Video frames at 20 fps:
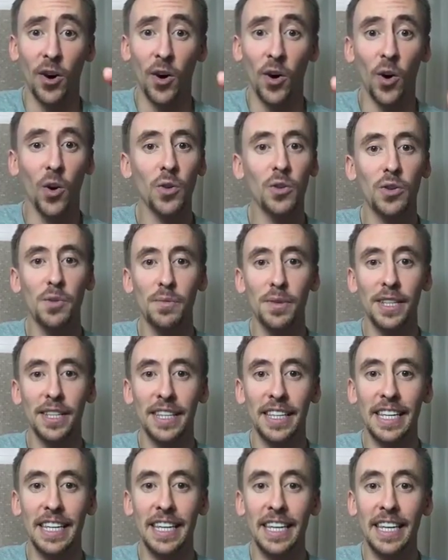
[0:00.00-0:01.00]

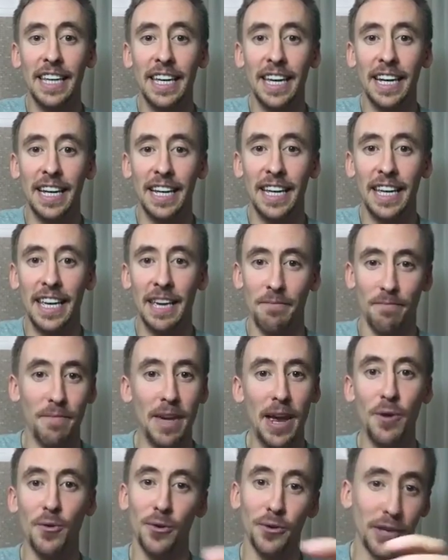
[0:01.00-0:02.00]
ultimately it
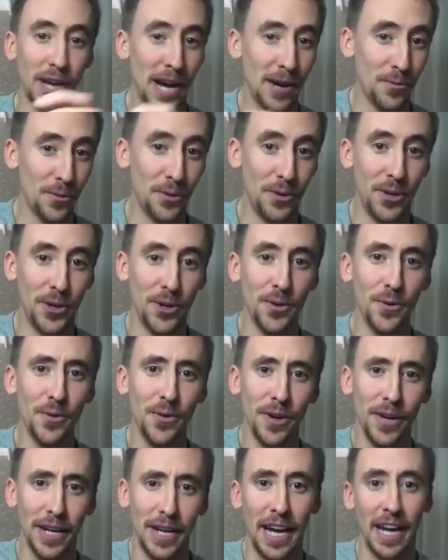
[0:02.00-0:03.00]
may reside with you
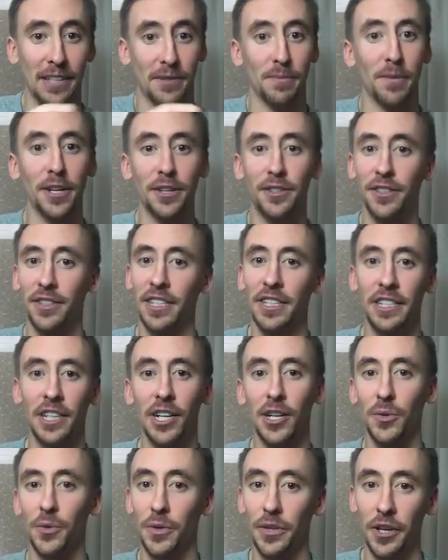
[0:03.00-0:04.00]
as much as it
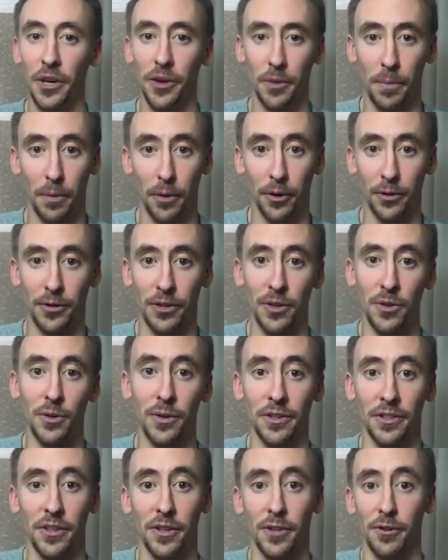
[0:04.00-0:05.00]
does with the other person who
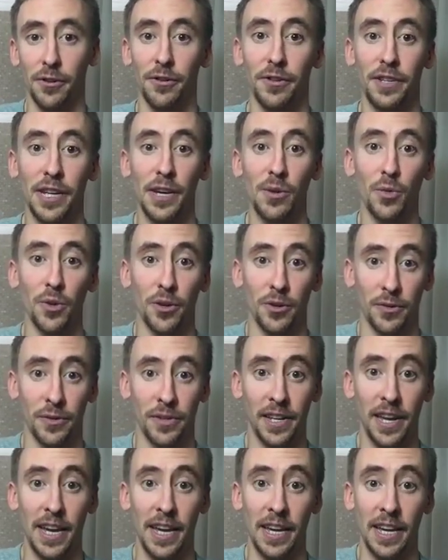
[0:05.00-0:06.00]
doesn't understand what you're
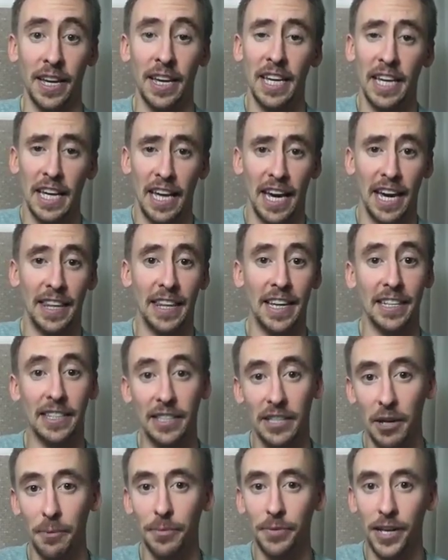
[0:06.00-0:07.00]
saying. And that
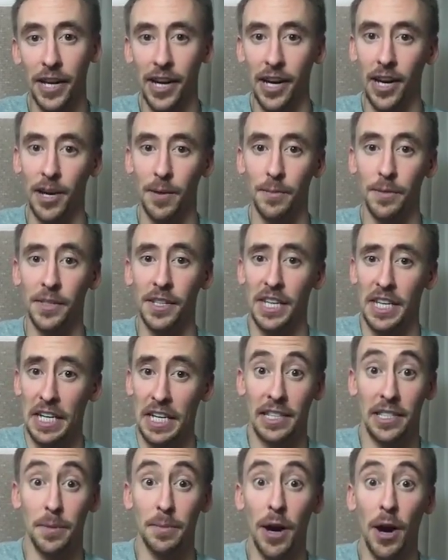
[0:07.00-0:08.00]
sometimes
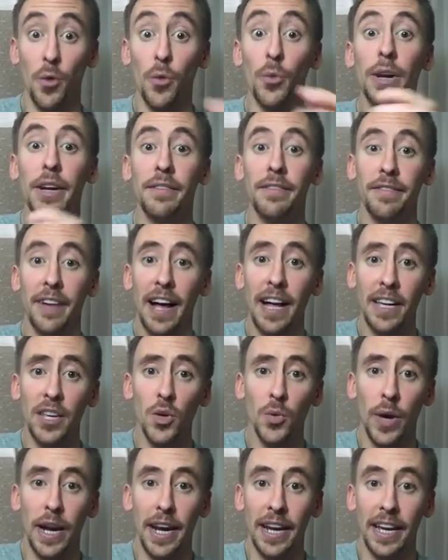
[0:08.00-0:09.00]
it's about
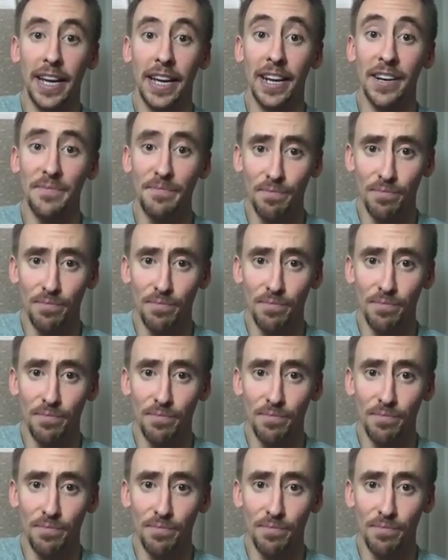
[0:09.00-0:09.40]
reevaluating